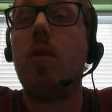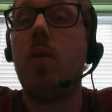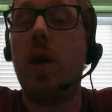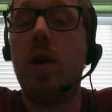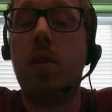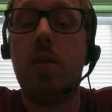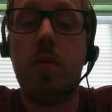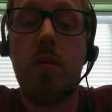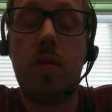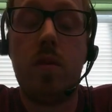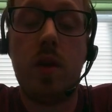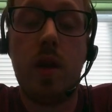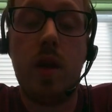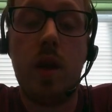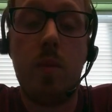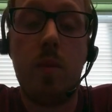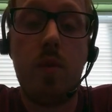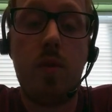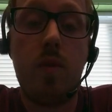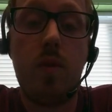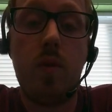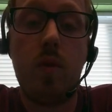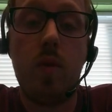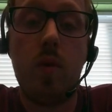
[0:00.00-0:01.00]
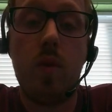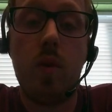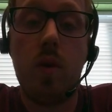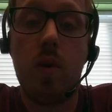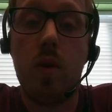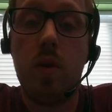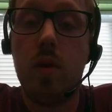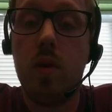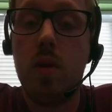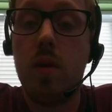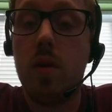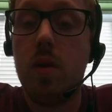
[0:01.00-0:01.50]
quite some time
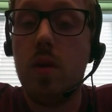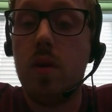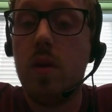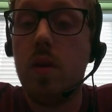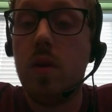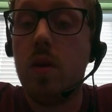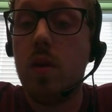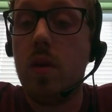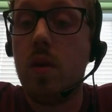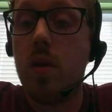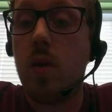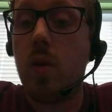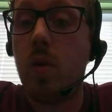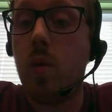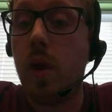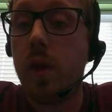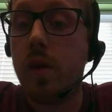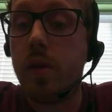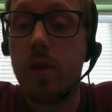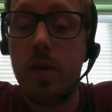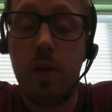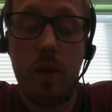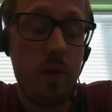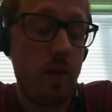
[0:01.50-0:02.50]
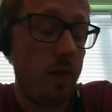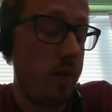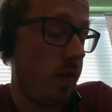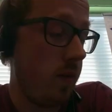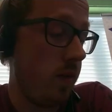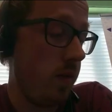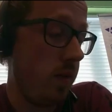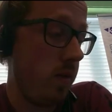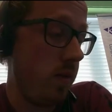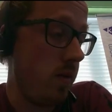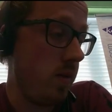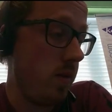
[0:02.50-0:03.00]
for
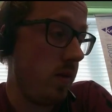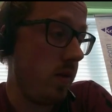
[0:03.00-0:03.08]
questions.